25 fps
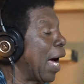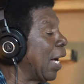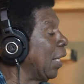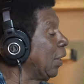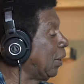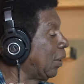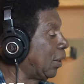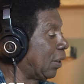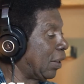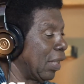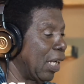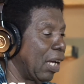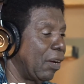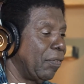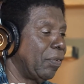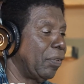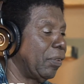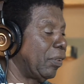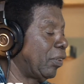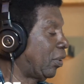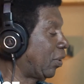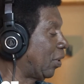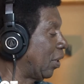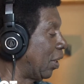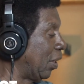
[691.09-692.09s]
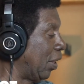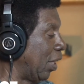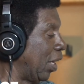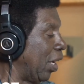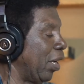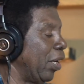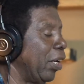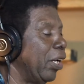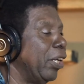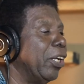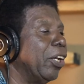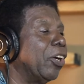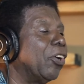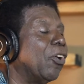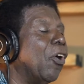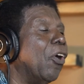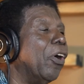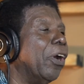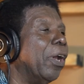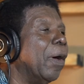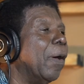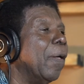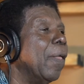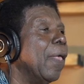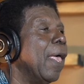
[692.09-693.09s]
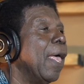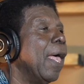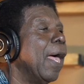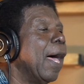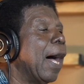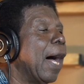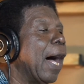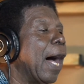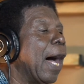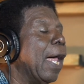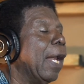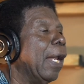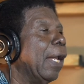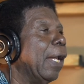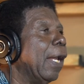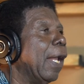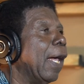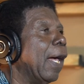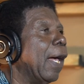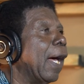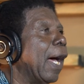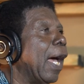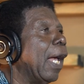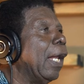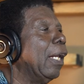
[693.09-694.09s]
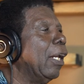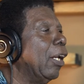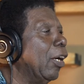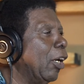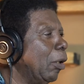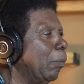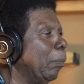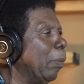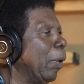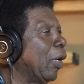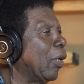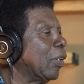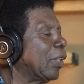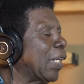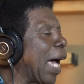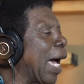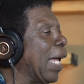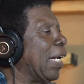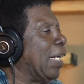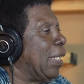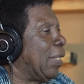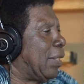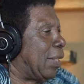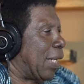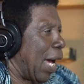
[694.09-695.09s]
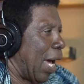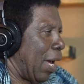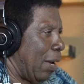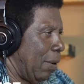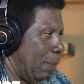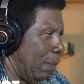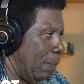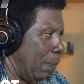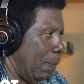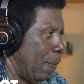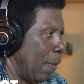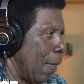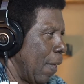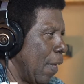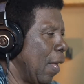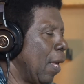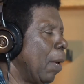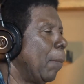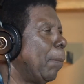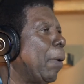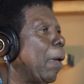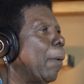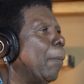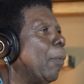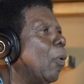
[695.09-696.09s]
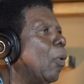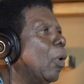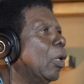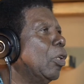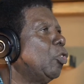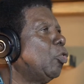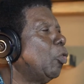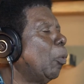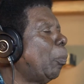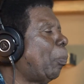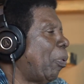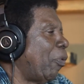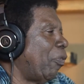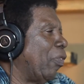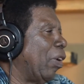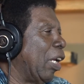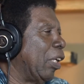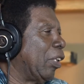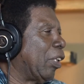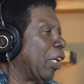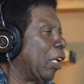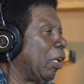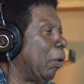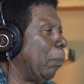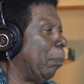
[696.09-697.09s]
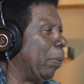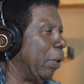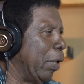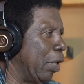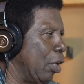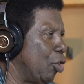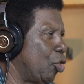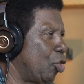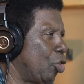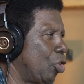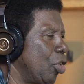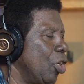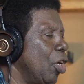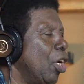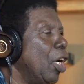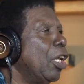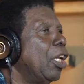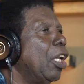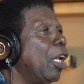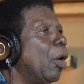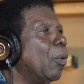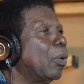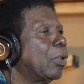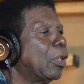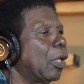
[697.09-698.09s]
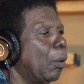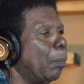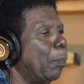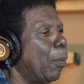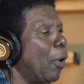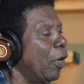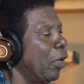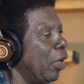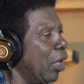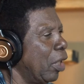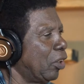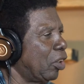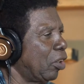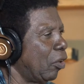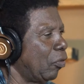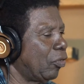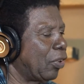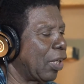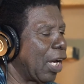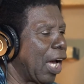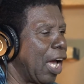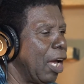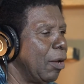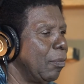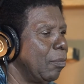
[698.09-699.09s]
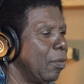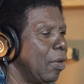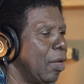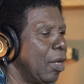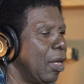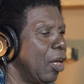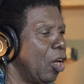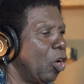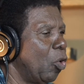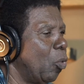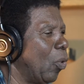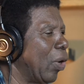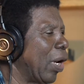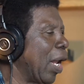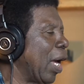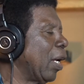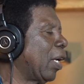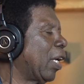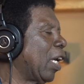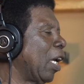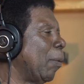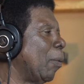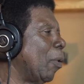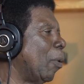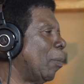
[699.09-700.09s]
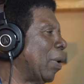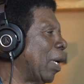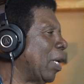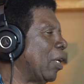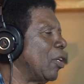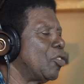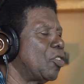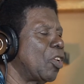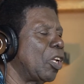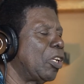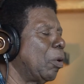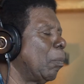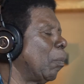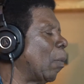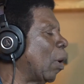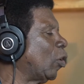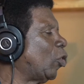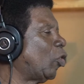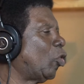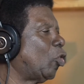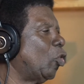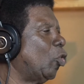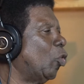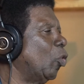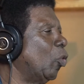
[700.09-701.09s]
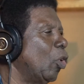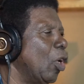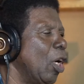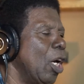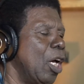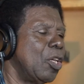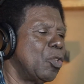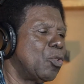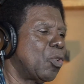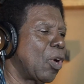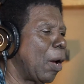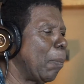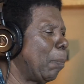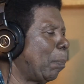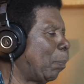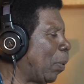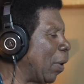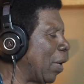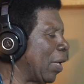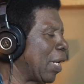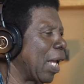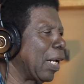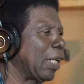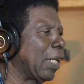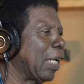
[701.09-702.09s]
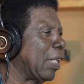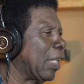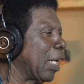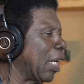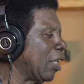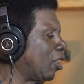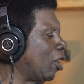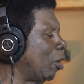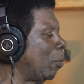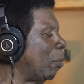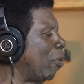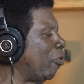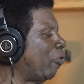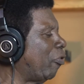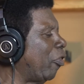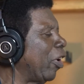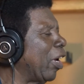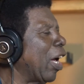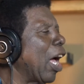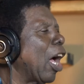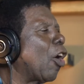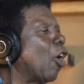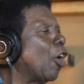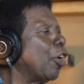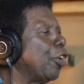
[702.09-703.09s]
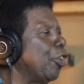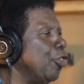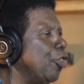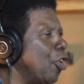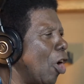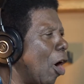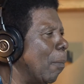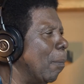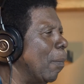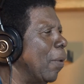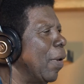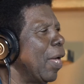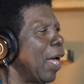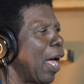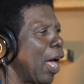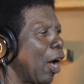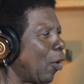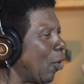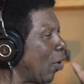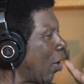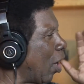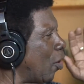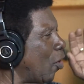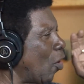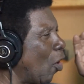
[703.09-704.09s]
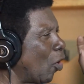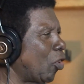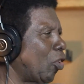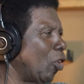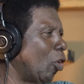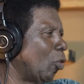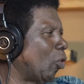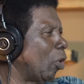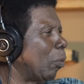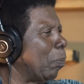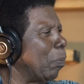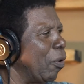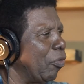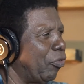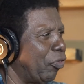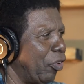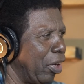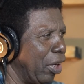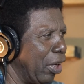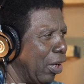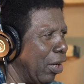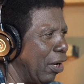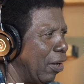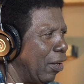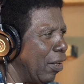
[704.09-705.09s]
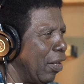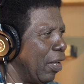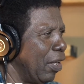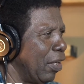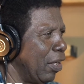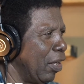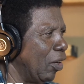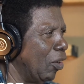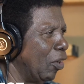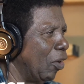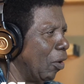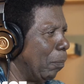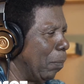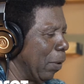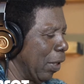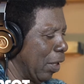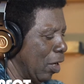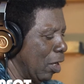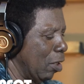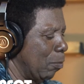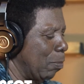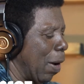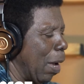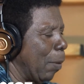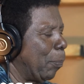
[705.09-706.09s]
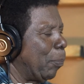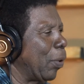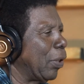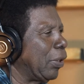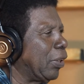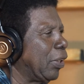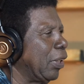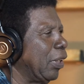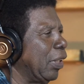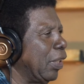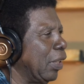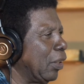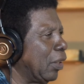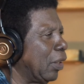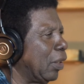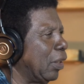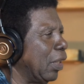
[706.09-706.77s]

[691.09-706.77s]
I still have it still there in the corner. And I learned because I had the time. People weren't too prevalent at the beach. There was abundance of time. And when I came home, there's nothing much to do. So I played that guitar till my finger got numb. I could have knocked you out with my finger, you know, because by pressing the